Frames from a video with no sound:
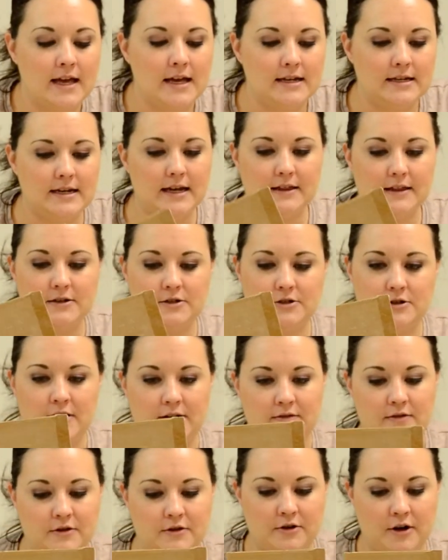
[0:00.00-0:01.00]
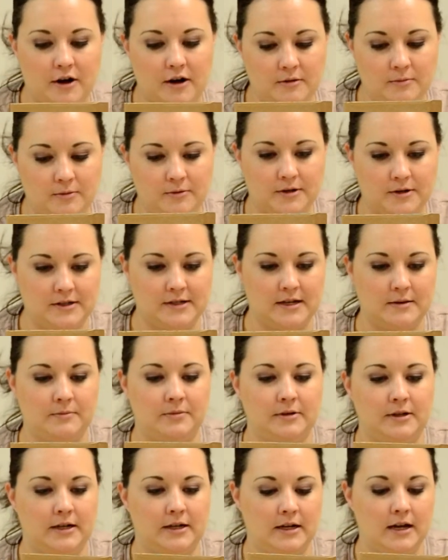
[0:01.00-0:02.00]
Now that you have your cardboard
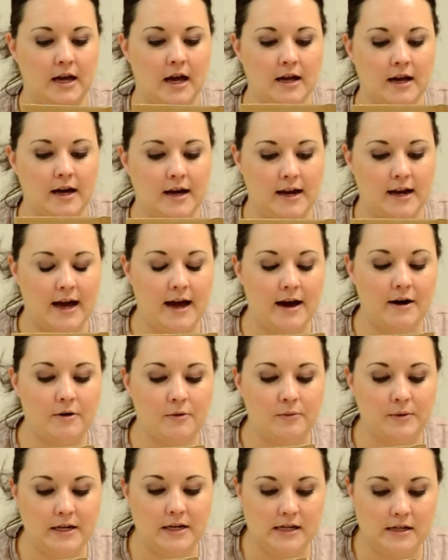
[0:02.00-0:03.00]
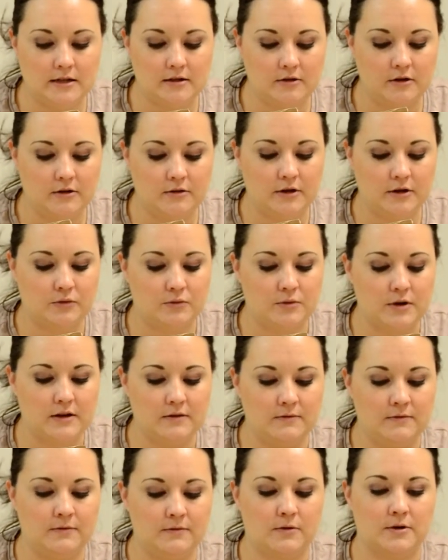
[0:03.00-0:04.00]
template cut out, we need to go and
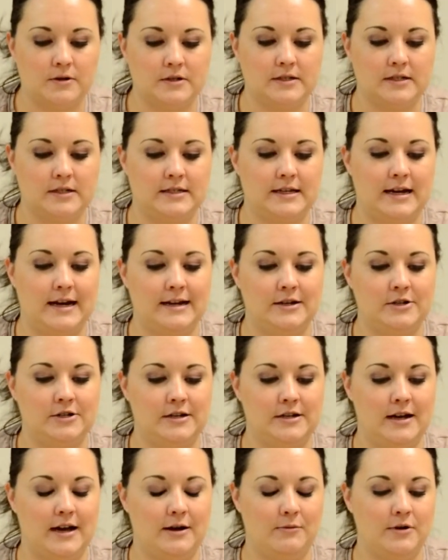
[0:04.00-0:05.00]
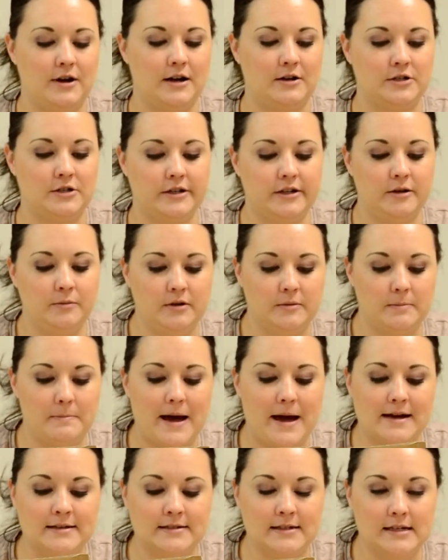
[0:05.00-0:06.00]
reinforce this edge, and we're actually going to put
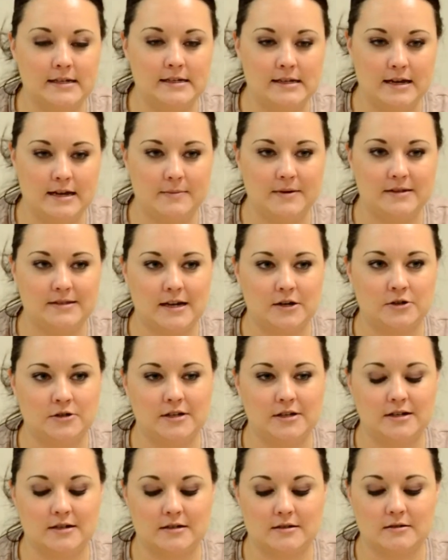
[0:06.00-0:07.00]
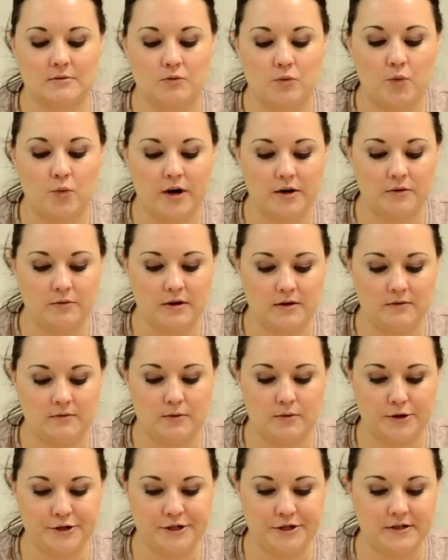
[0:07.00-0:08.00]
masking tape. It's actually going to, one,
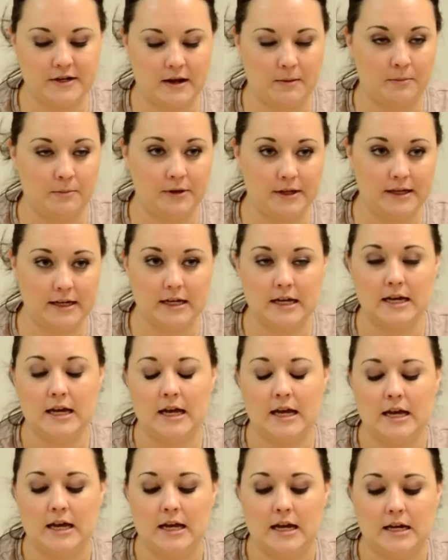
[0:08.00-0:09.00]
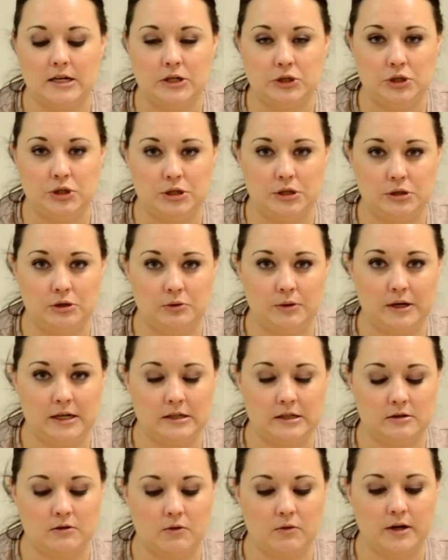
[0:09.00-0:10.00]
reinforce your template, and two,
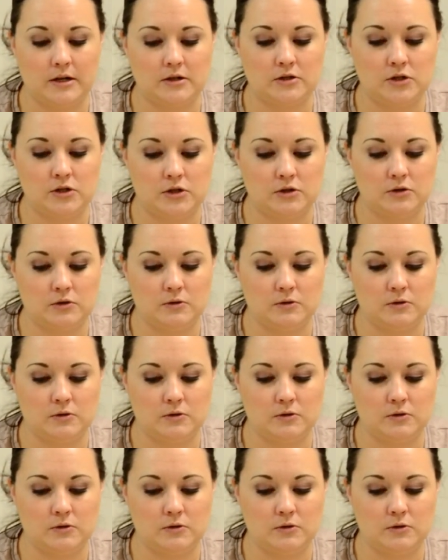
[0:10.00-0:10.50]
it's going to